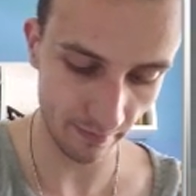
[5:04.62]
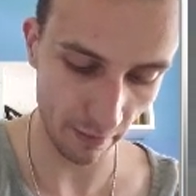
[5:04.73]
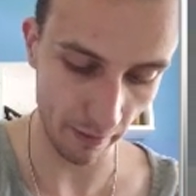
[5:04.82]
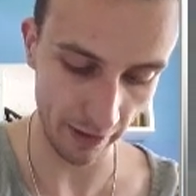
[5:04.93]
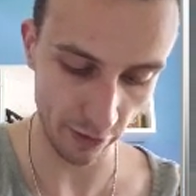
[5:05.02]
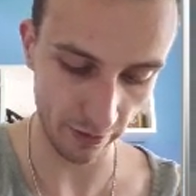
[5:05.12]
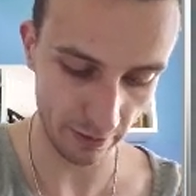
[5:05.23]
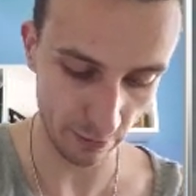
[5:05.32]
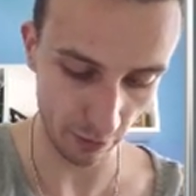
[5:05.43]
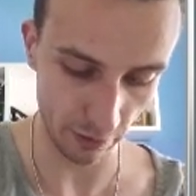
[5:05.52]

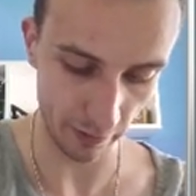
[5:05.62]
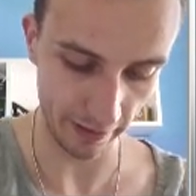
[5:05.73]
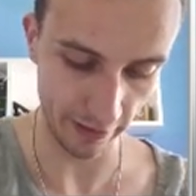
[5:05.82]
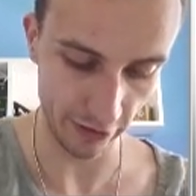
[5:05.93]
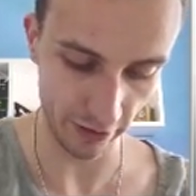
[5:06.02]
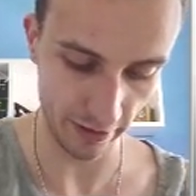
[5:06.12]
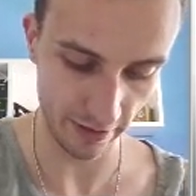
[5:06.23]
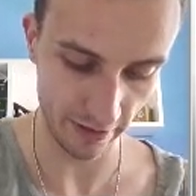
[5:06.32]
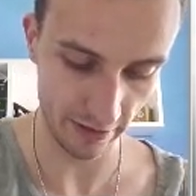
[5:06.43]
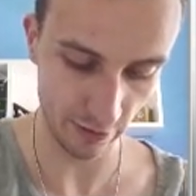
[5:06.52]
matrix multiplication
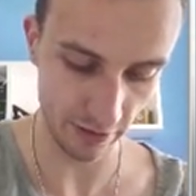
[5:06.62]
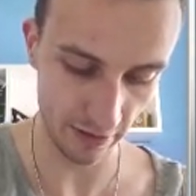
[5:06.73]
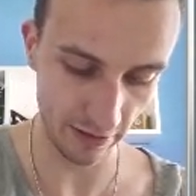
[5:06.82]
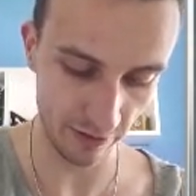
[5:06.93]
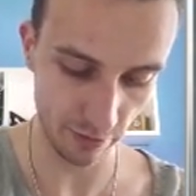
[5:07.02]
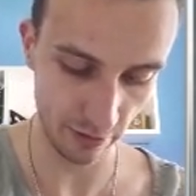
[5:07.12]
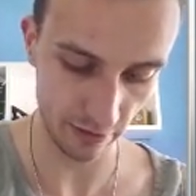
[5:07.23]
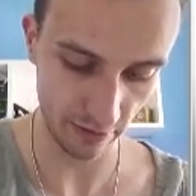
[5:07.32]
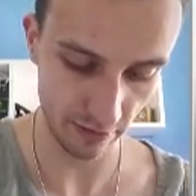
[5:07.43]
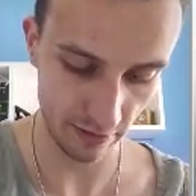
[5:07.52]
is associative, but
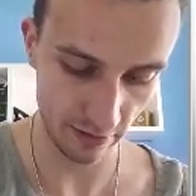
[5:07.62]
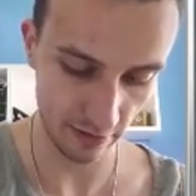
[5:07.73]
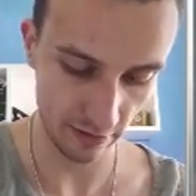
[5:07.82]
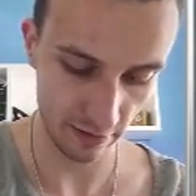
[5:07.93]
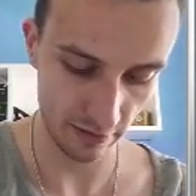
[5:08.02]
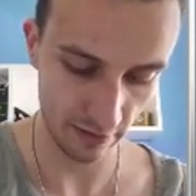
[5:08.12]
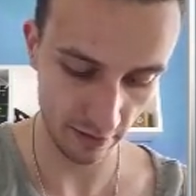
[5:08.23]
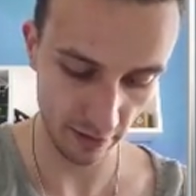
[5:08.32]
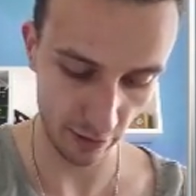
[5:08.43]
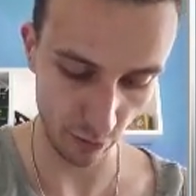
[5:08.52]

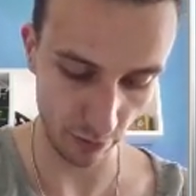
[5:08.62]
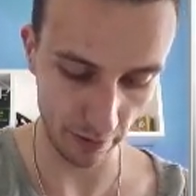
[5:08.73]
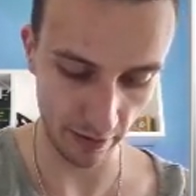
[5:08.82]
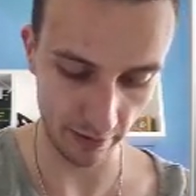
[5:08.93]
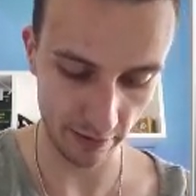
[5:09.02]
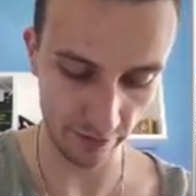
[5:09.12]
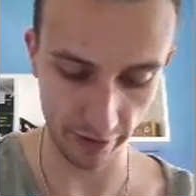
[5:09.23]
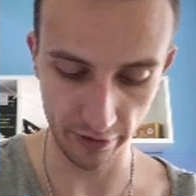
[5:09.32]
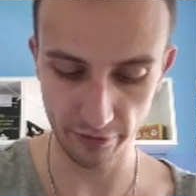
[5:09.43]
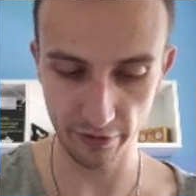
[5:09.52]
it would be nice to
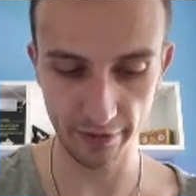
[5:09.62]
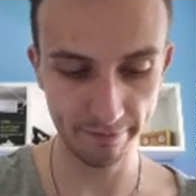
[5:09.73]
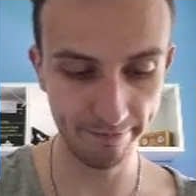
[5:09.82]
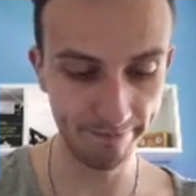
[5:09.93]
verify.